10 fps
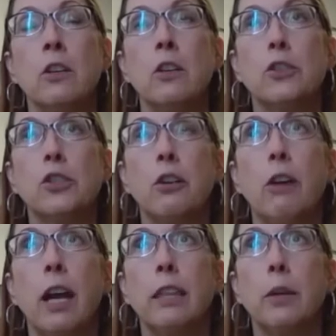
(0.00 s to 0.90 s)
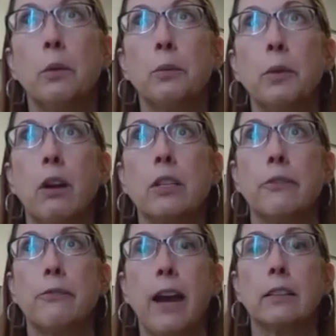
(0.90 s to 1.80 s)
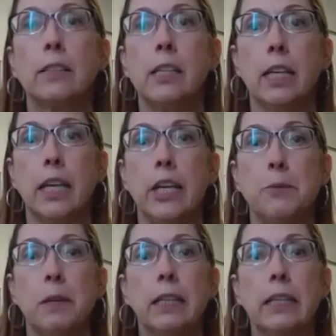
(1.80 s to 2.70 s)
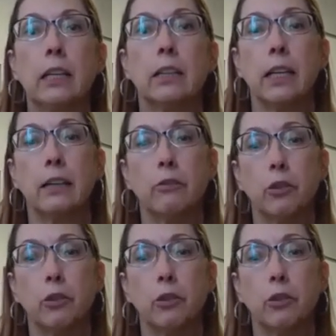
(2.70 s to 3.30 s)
So I think with regards to faculty engagement, the, the,